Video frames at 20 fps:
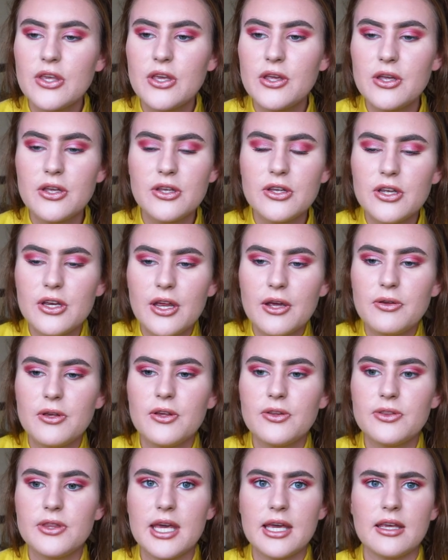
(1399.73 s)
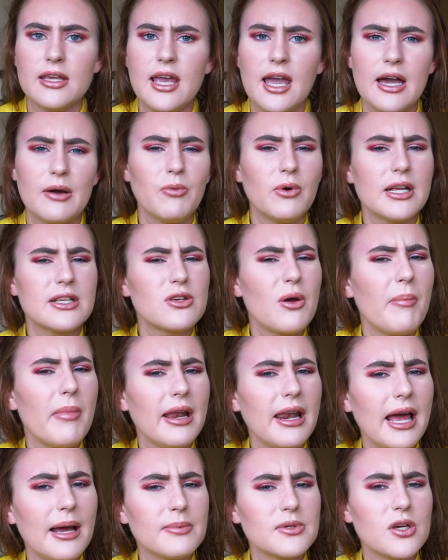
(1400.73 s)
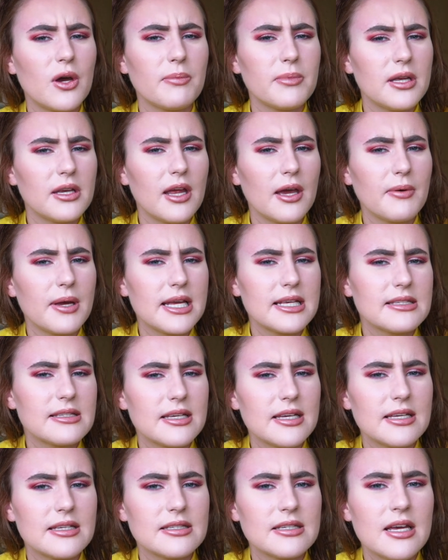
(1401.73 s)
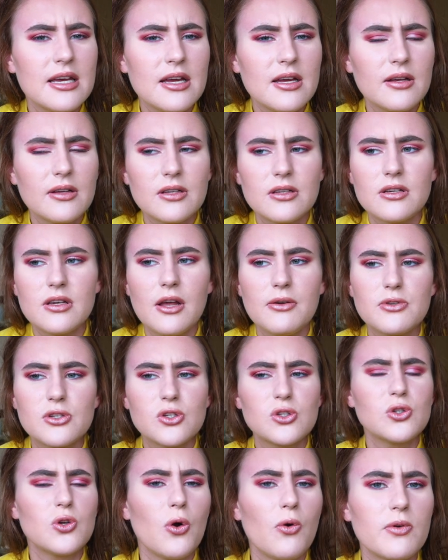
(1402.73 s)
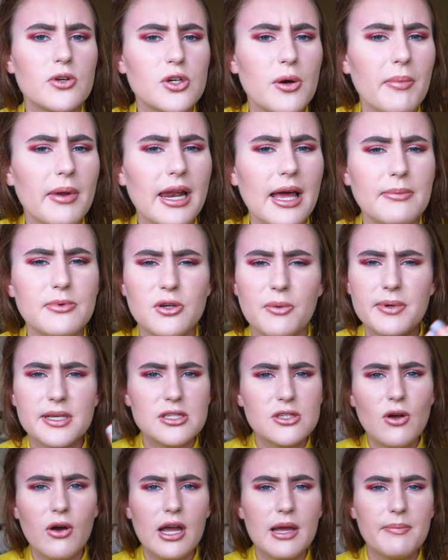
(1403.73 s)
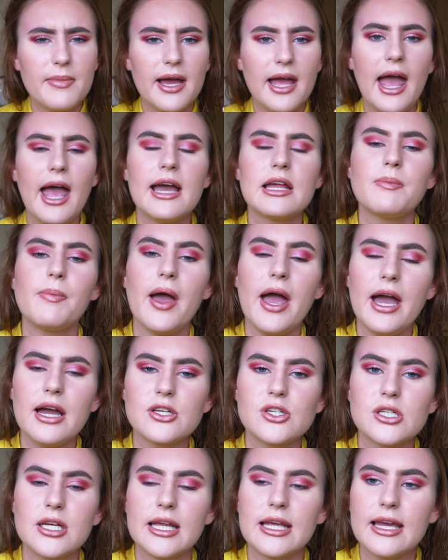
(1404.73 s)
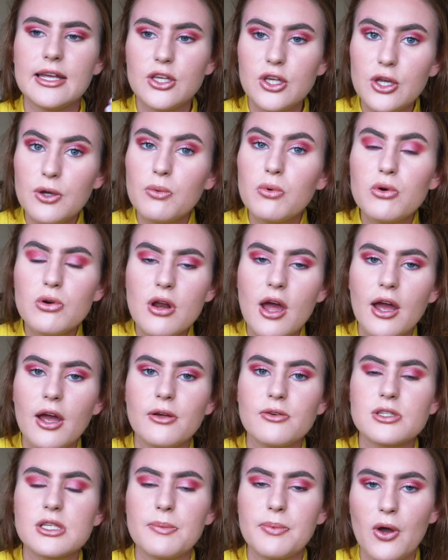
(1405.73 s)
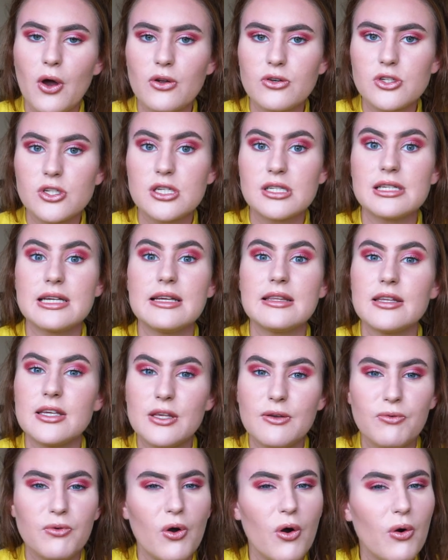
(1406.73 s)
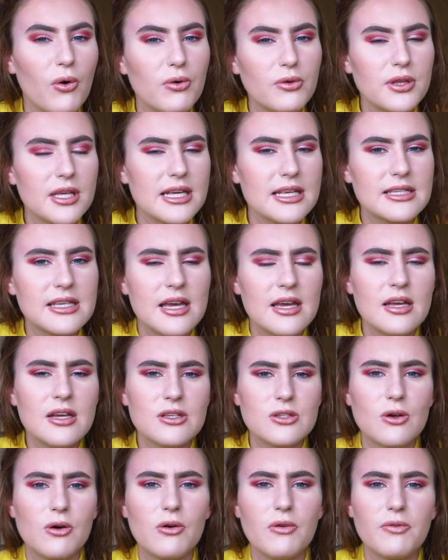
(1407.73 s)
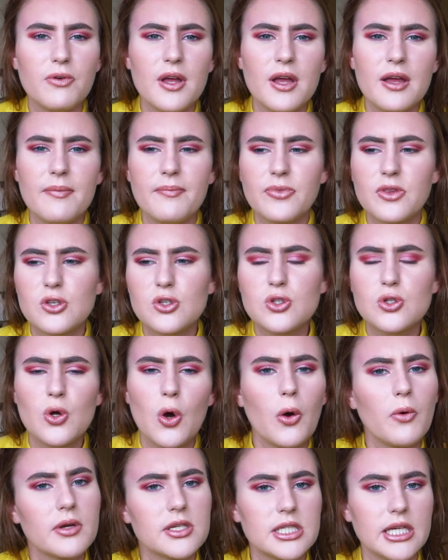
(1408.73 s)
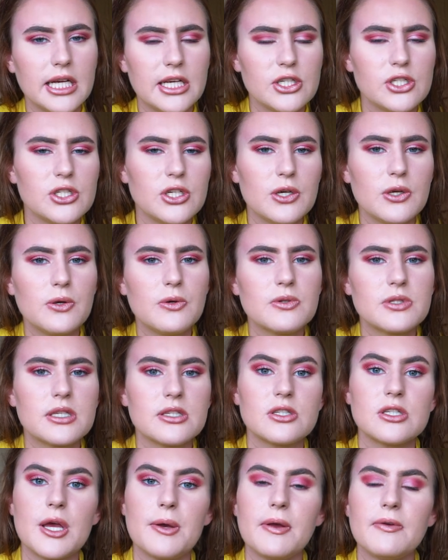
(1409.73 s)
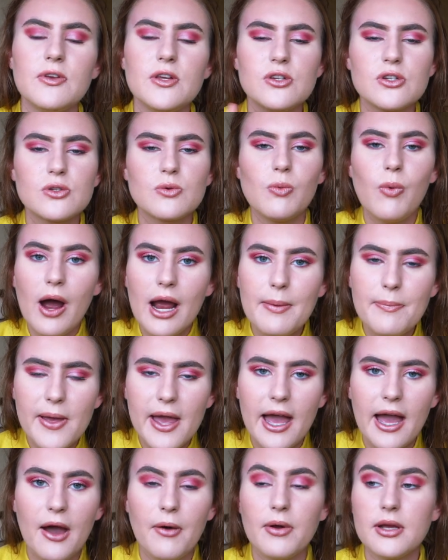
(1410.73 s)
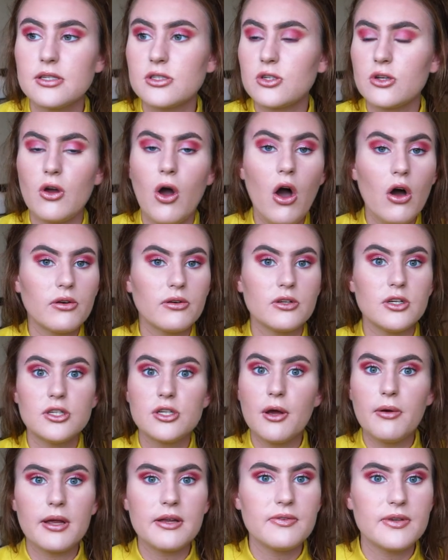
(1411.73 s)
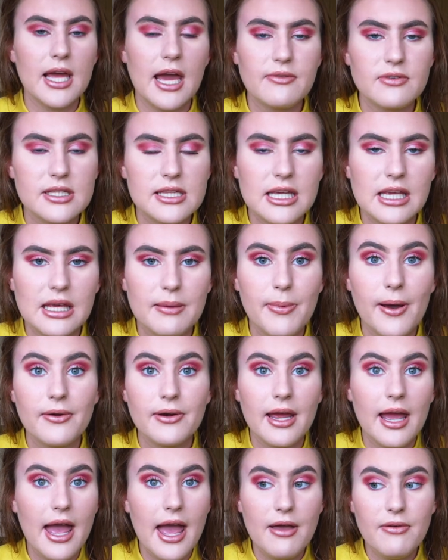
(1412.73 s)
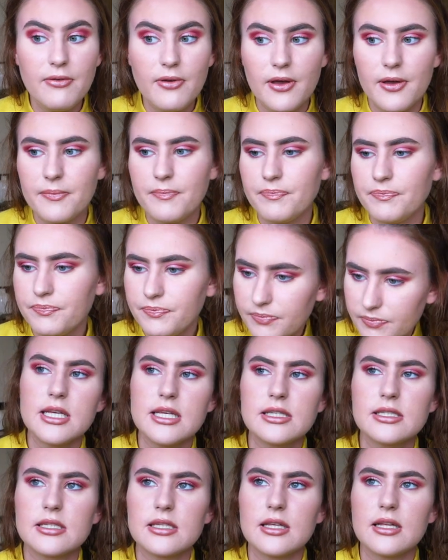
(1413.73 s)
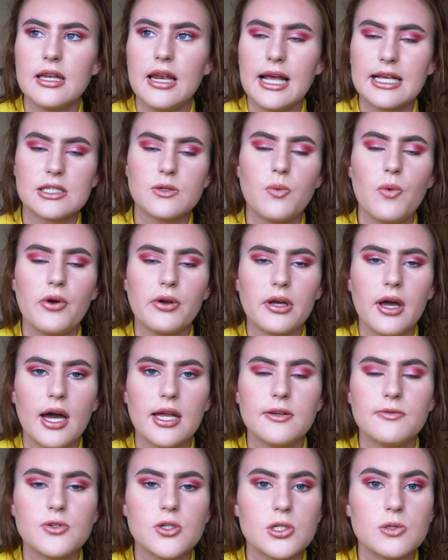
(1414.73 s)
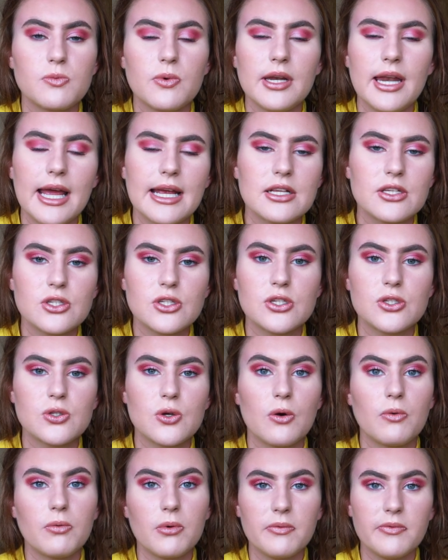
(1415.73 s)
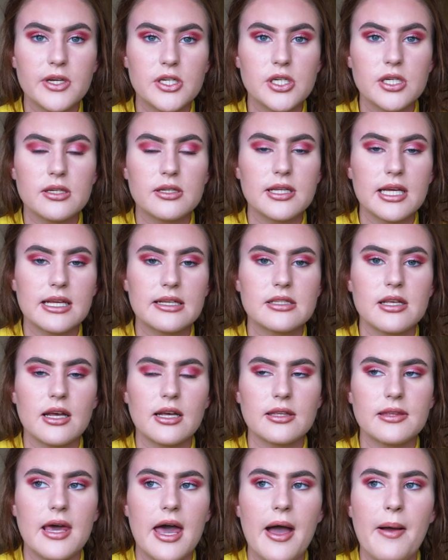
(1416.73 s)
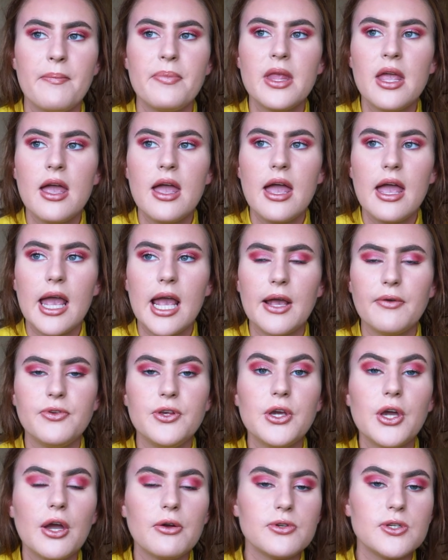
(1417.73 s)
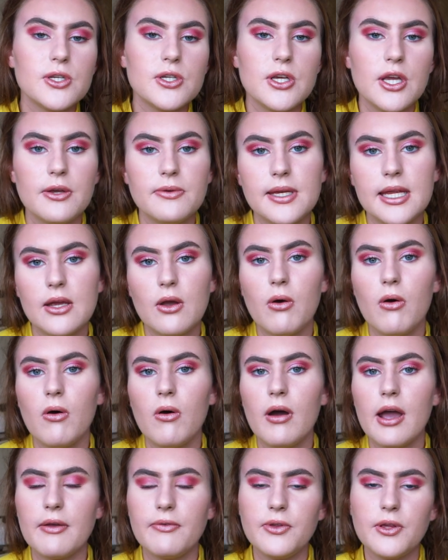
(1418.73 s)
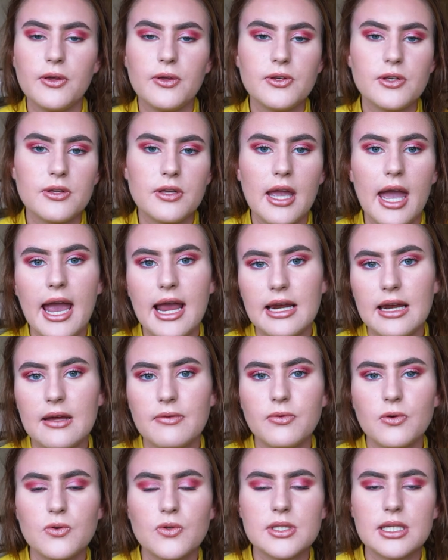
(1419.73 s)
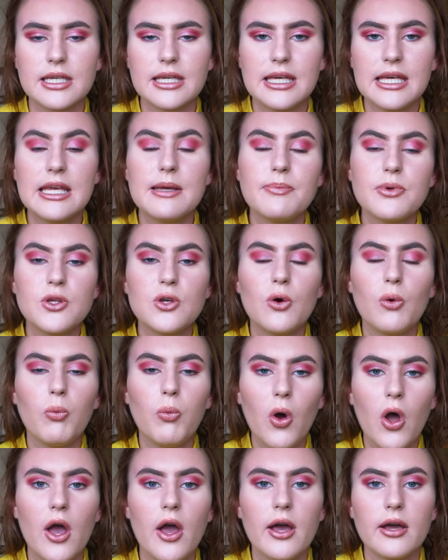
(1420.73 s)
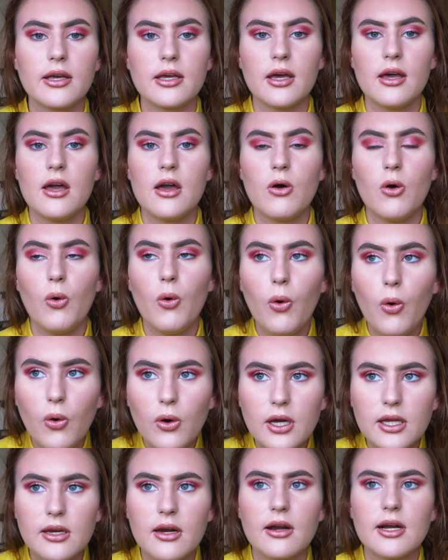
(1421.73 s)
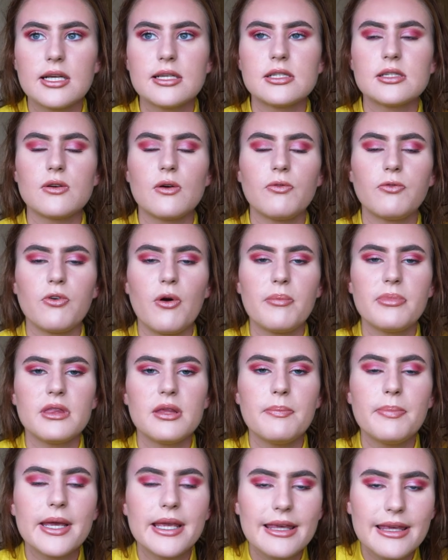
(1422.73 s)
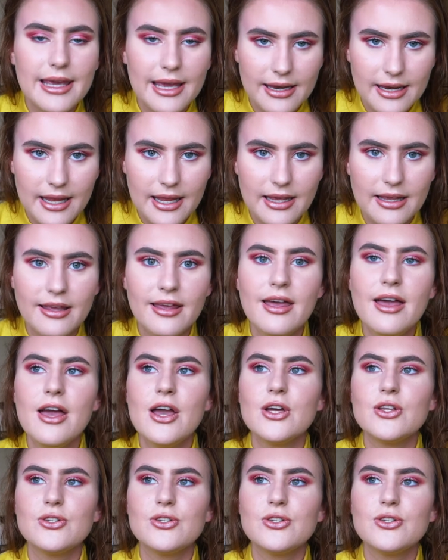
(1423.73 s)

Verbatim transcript: You you know, you think, yeah, well it's on my laptop, you know, it's it's loads of storage on my laptop, it's not in my head, but actually you will know subconsciously that you've got all these sort of storage issues. So if you just wipe it out, it's gone. You don't even have to think about it ever. This last one kind of just relates to sort of revision, things like that. If you go to uni or if you do your A-levels, keep your work organised from the beginning.